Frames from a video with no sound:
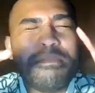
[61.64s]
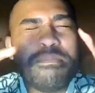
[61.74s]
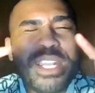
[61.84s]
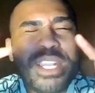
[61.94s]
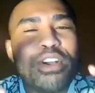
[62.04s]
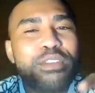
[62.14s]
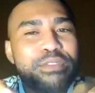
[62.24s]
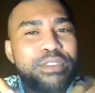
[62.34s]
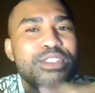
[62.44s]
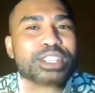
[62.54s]
a bit of
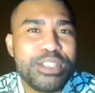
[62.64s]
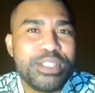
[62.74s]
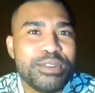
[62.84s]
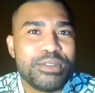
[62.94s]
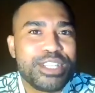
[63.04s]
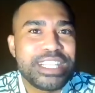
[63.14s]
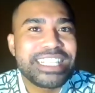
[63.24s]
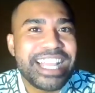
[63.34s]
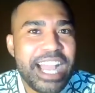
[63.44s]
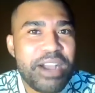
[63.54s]
confusion too,
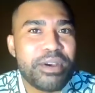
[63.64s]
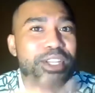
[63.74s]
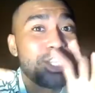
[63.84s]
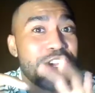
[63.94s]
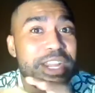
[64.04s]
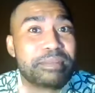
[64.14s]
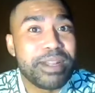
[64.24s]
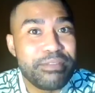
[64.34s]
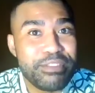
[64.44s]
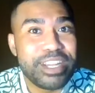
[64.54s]
just like how I was sharing
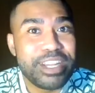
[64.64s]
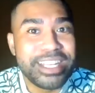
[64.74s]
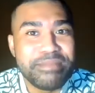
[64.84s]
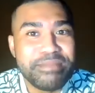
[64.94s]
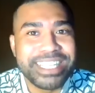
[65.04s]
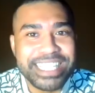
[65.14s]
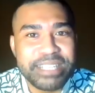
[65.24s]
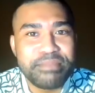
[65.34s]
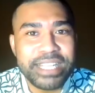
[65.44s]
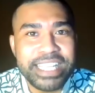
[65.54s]
about freedom and
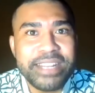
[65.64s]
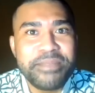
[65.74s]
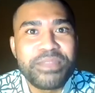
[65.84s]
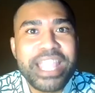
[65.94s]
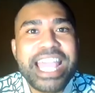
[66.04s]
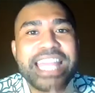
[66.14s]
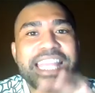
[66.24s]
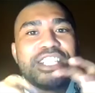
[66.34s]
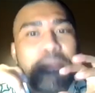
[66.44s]
discipline. There's a